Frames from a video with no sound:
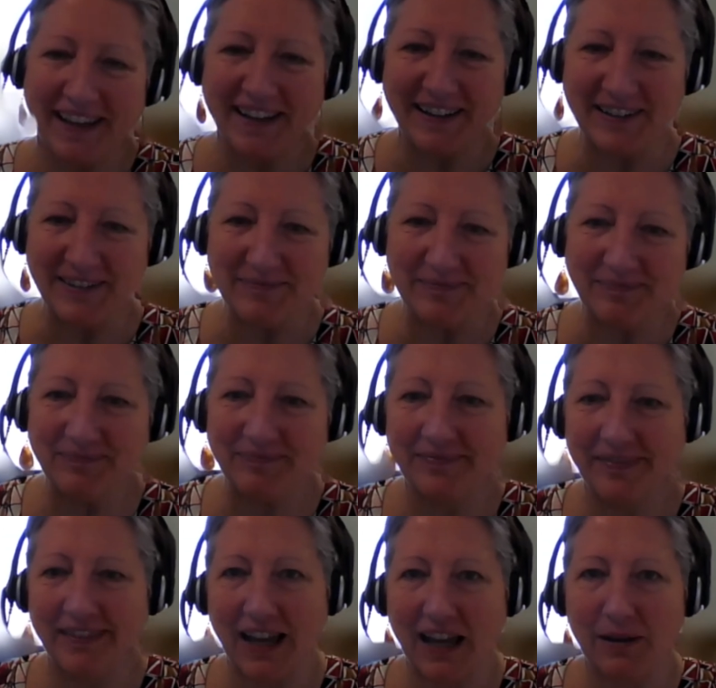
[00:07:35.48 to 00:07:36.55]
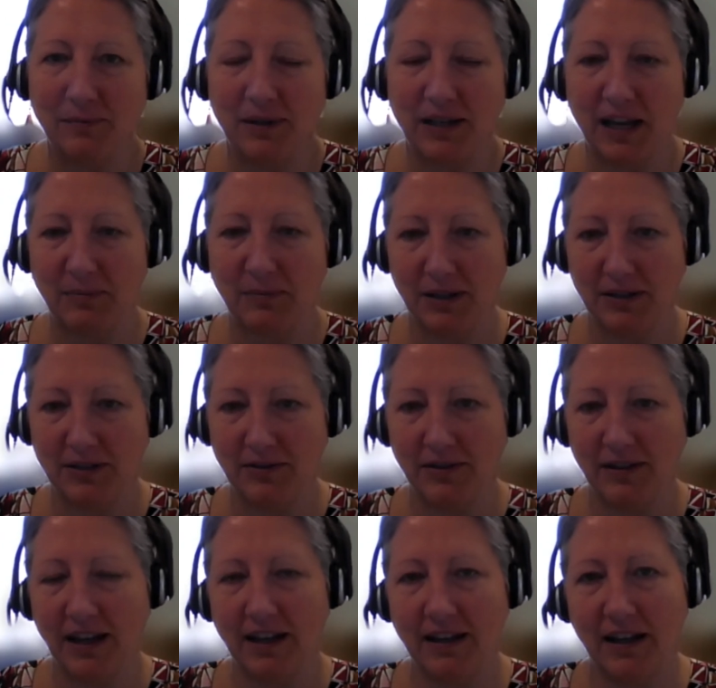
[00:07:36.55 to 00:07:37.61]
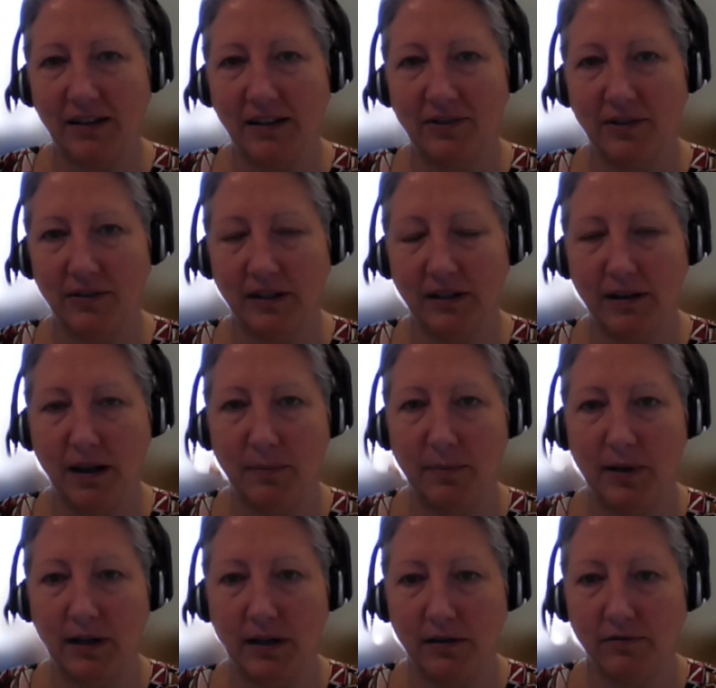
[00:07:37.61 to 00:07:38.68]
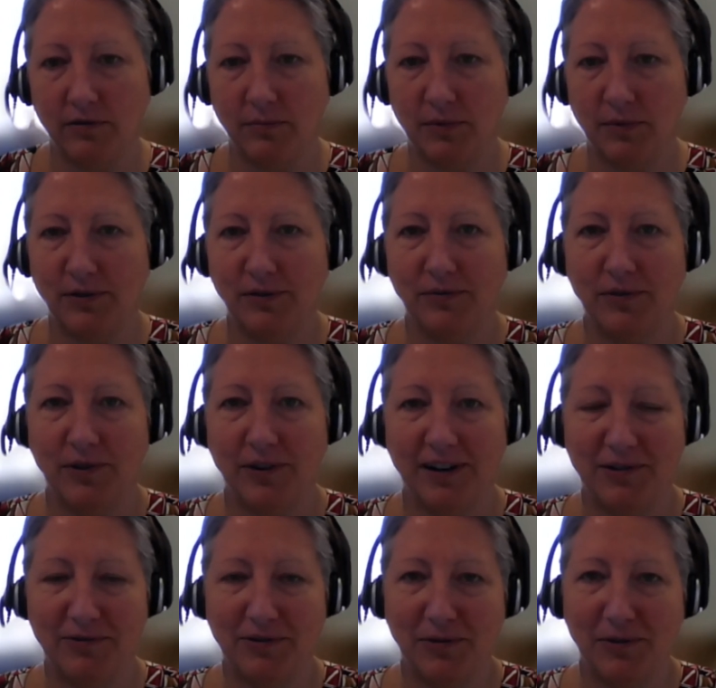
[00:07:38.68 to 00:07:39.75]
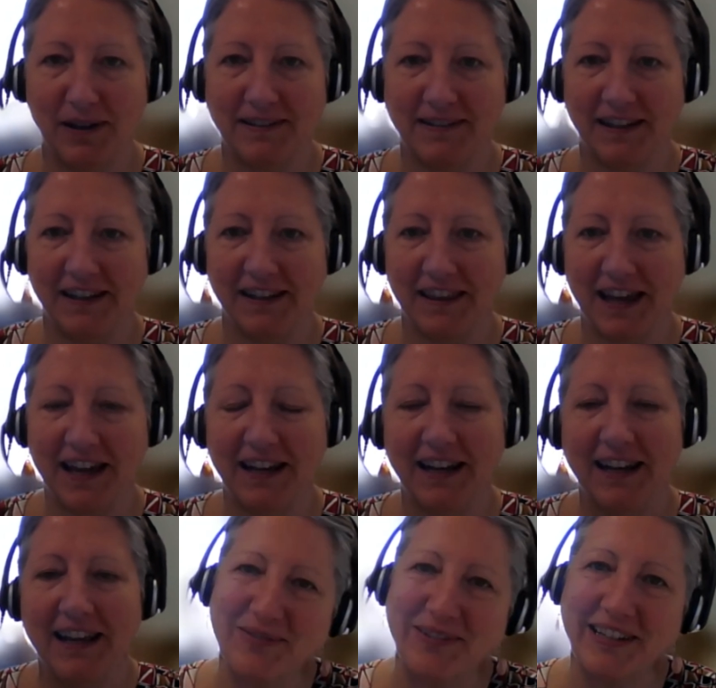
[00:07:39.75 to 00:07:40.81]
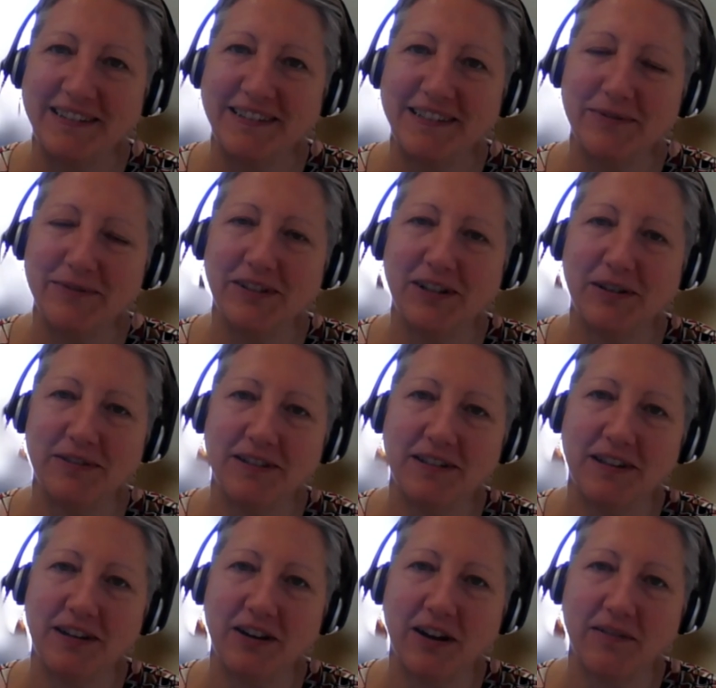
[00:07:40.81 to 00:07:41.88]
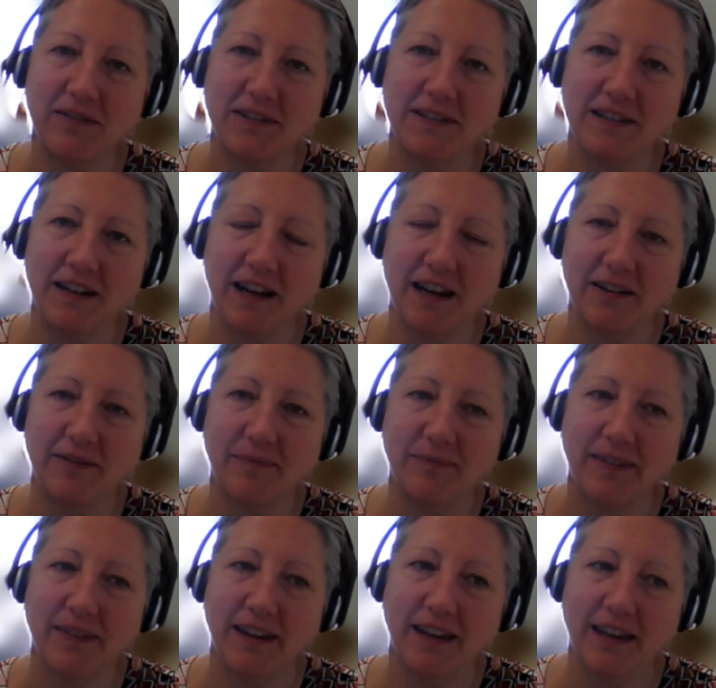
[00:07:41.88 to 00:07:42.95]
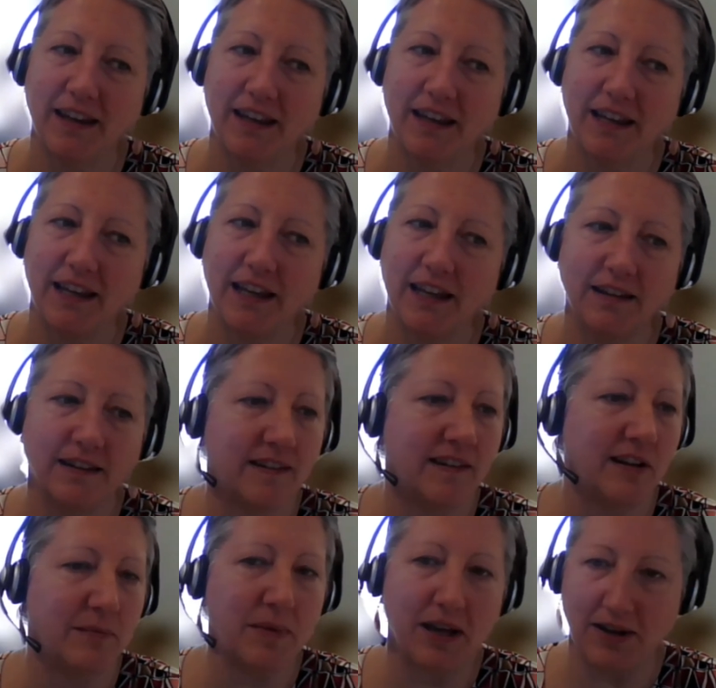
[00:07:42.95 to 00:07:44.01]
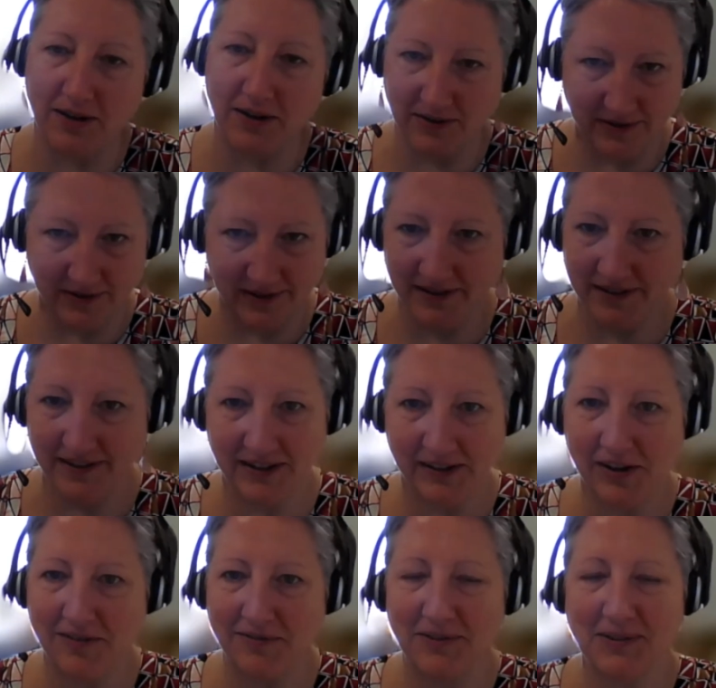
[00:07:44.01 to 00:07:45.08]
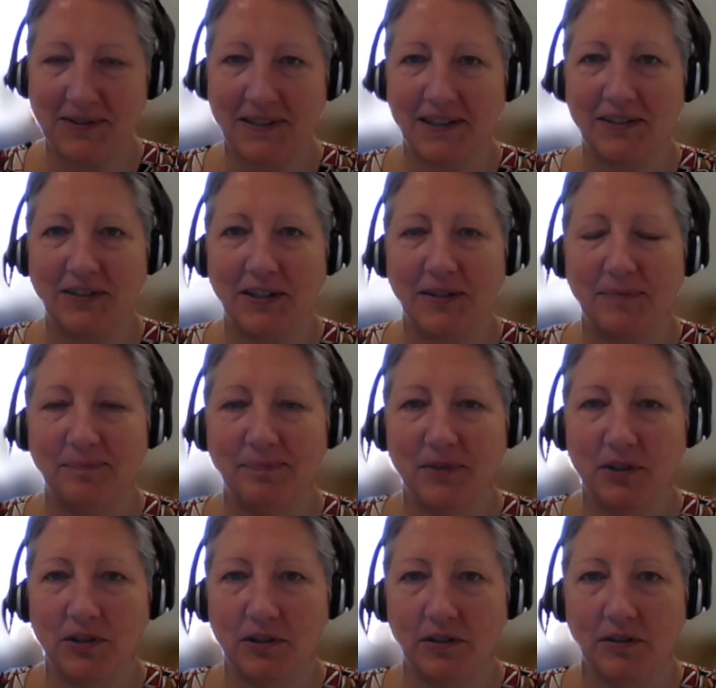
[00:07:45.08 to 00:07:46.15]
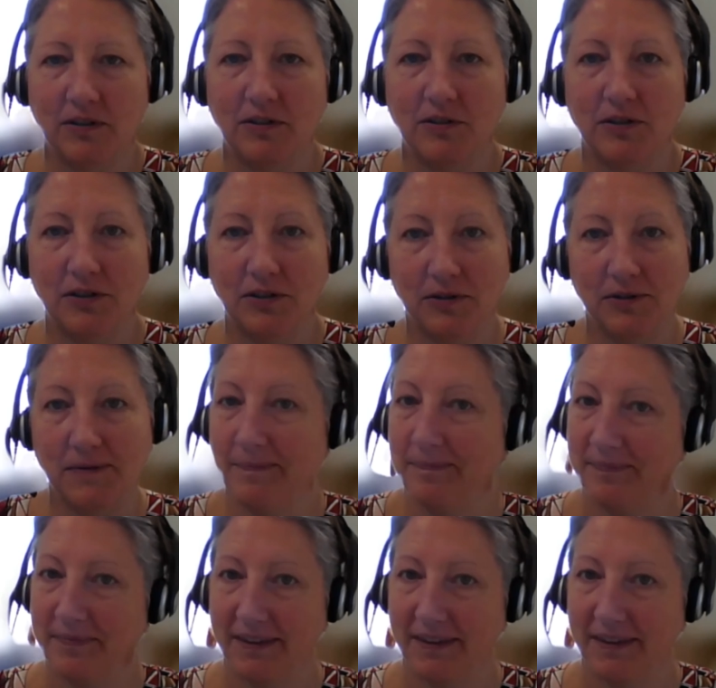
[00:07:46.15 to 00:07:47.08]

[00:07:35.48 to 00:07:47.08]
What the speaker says: I'd be happy to do that, and certainly happy to hear from you for a request like that. We had someone come into the office today, and somehow the conversation turned to